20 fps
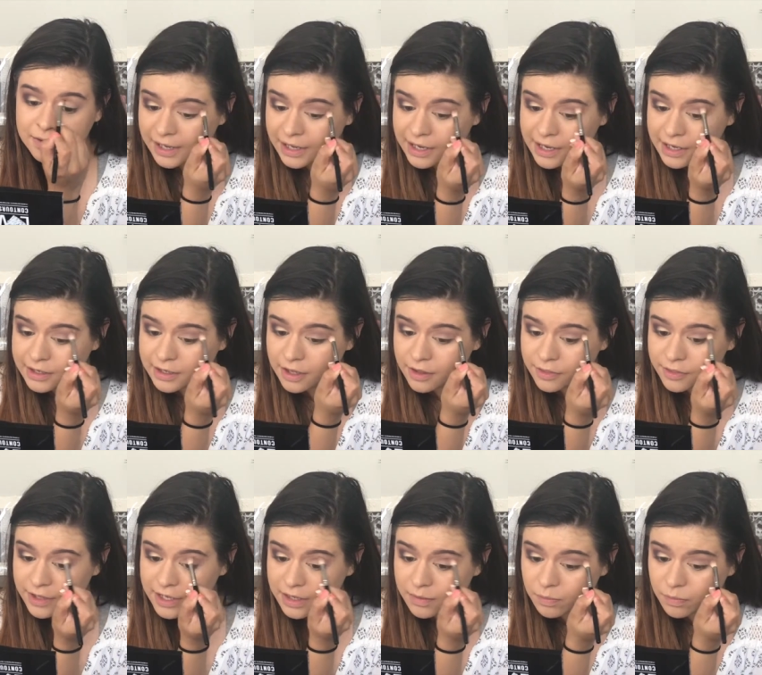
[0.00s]
And
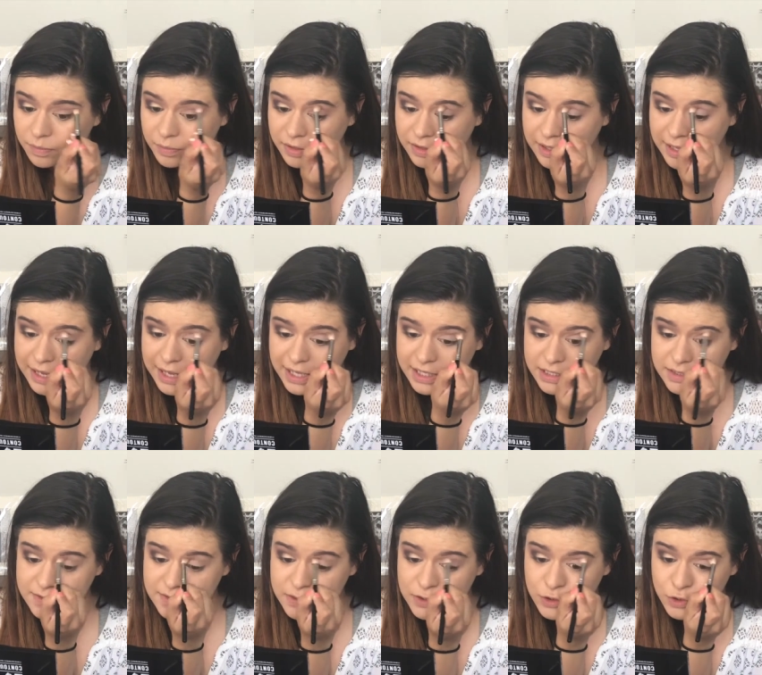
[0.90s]
they
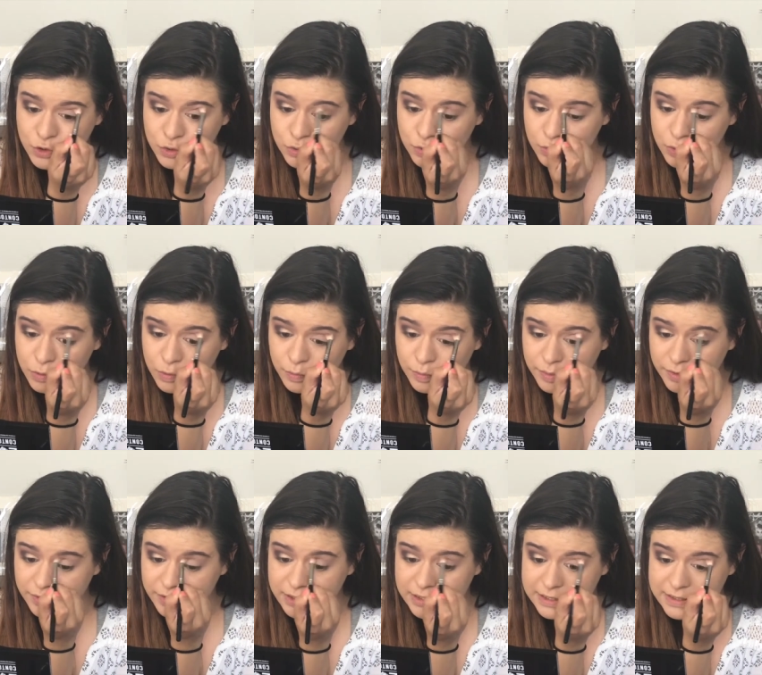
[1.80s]
blend
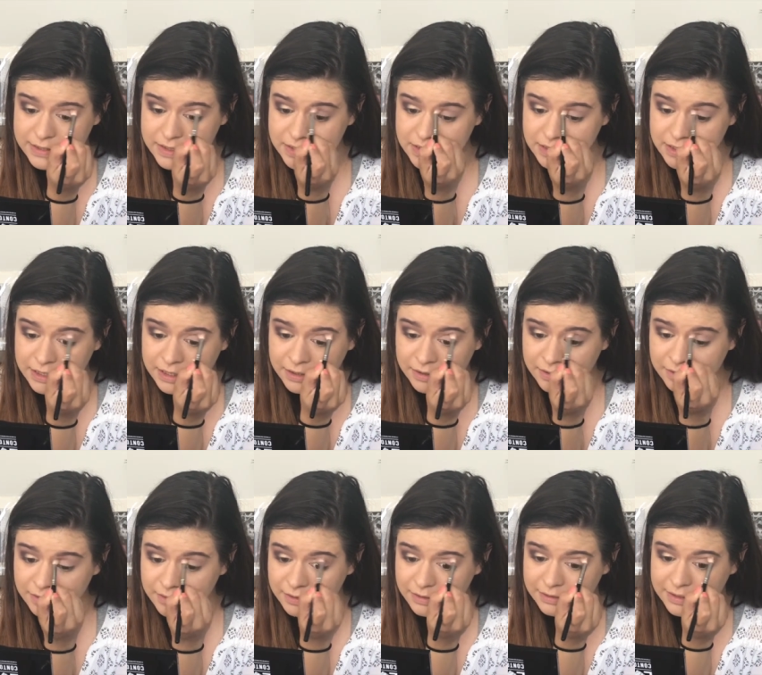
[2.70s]
super easily.
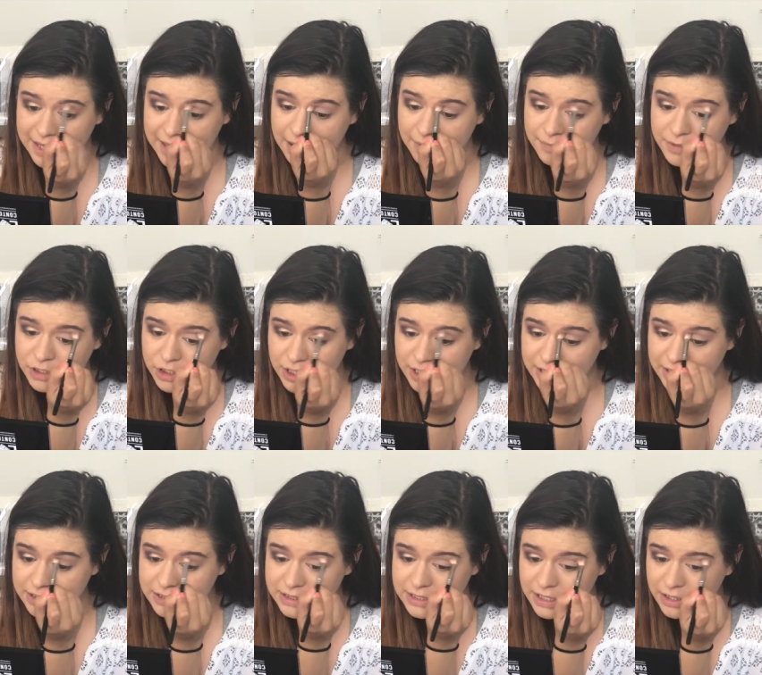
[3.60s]
That much I
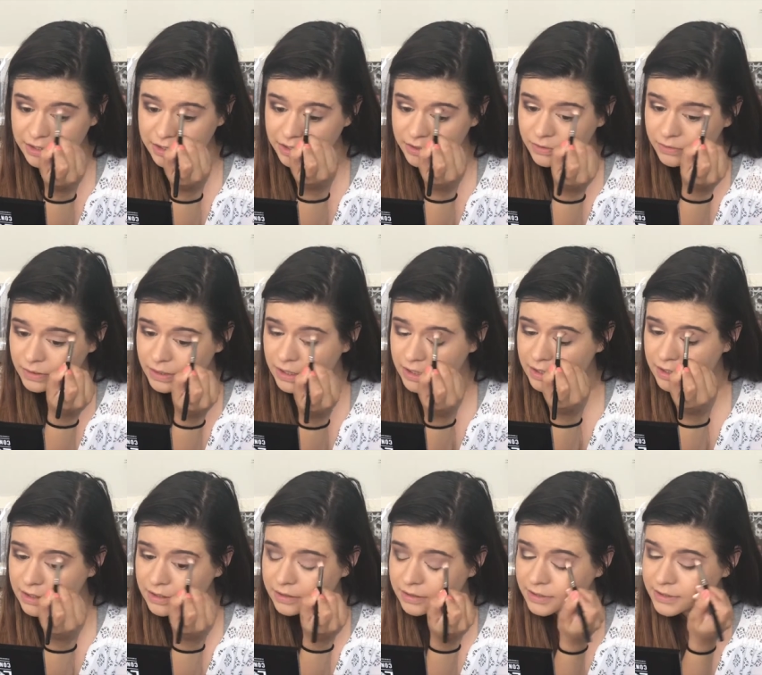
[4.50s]
can tell you.
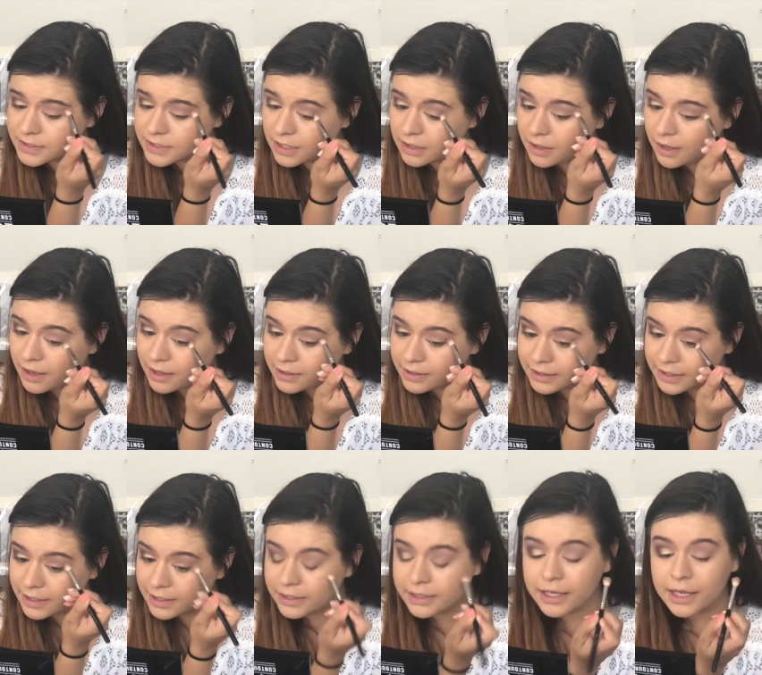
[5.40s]
There's a lot of
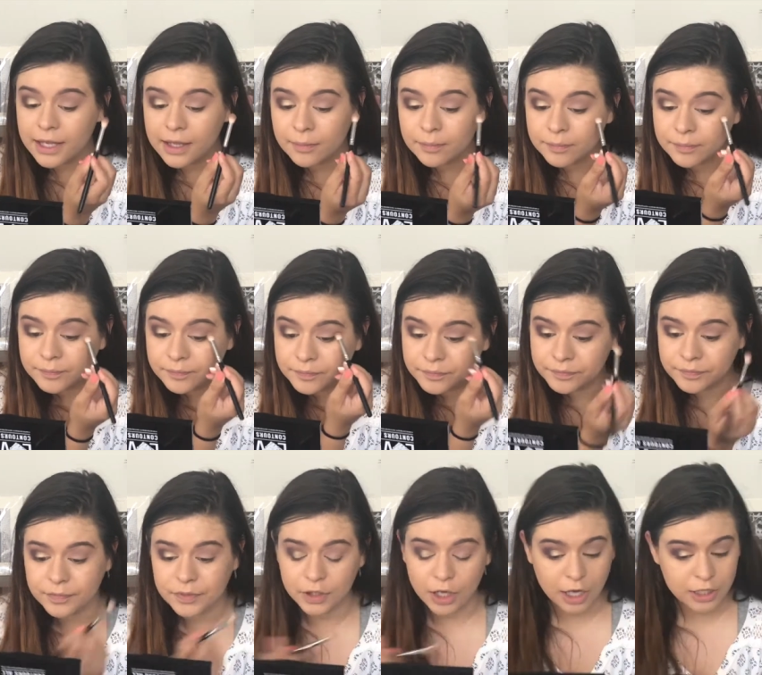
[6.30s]
kick up,
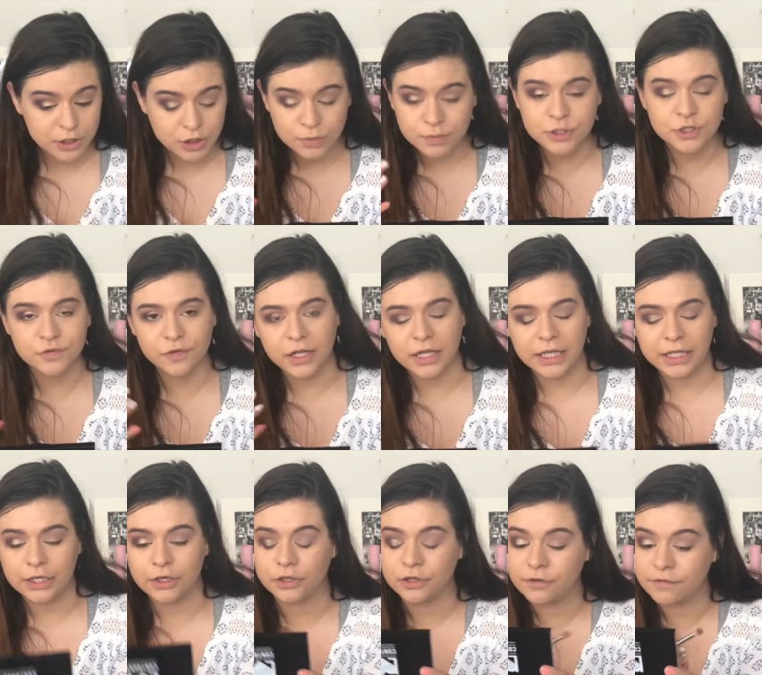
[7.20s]
not too much
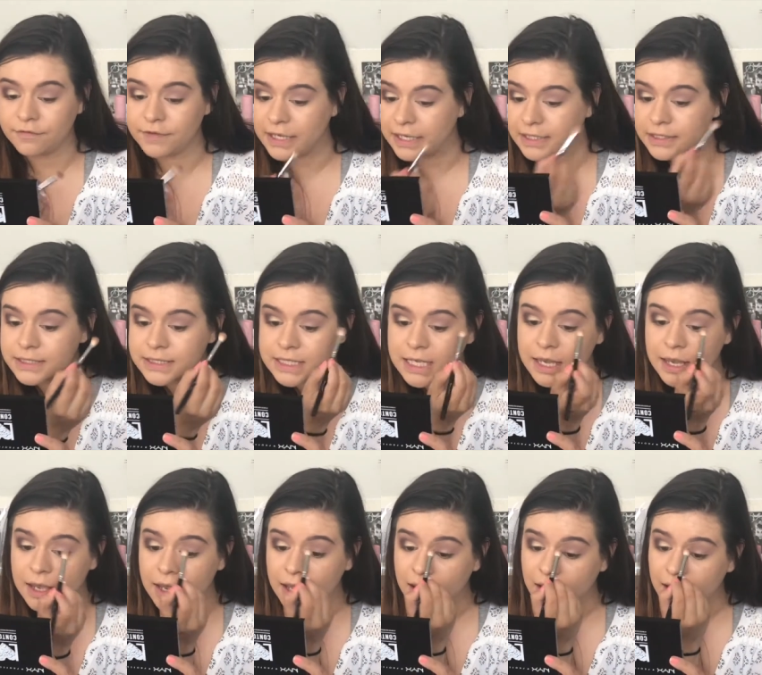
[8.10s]
fallout on the face.
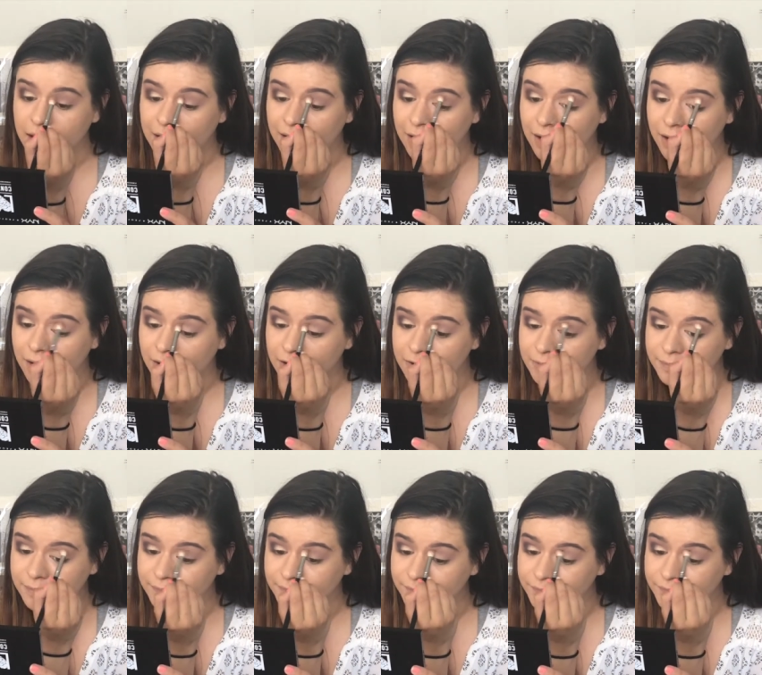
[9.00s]
Um,